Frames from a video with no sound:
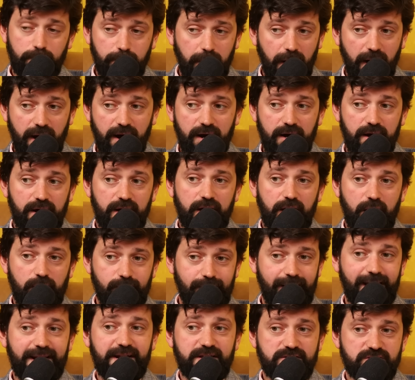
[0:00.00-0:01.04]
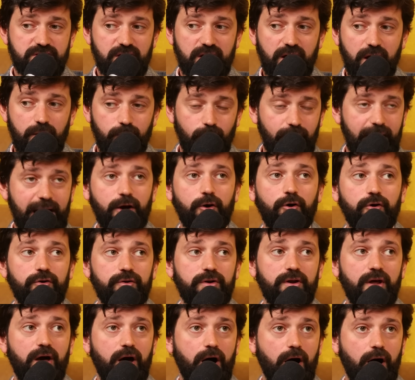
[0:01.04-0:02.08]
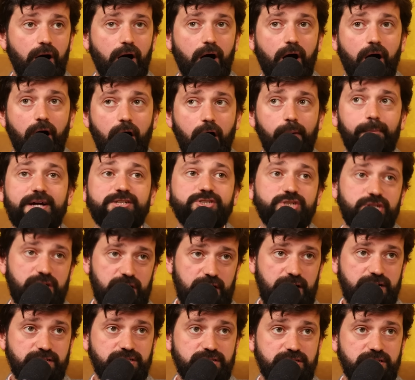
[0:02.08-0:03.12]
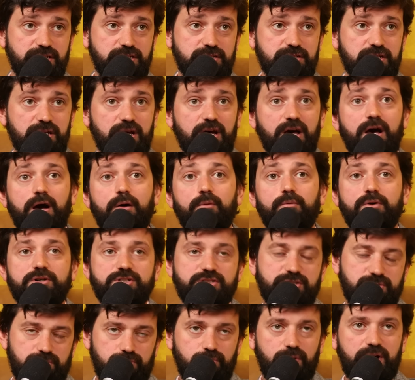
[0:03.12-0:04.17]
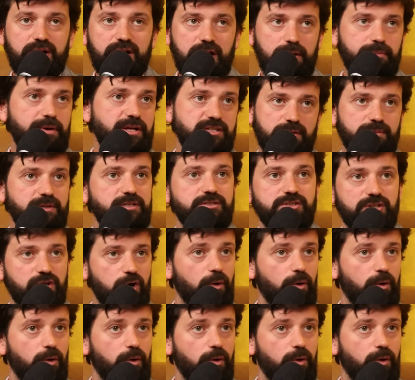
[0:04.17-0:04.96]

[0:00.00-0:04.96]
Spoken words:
but Iranians are like, well, hang on, I'm educated, which weirdly means I'm into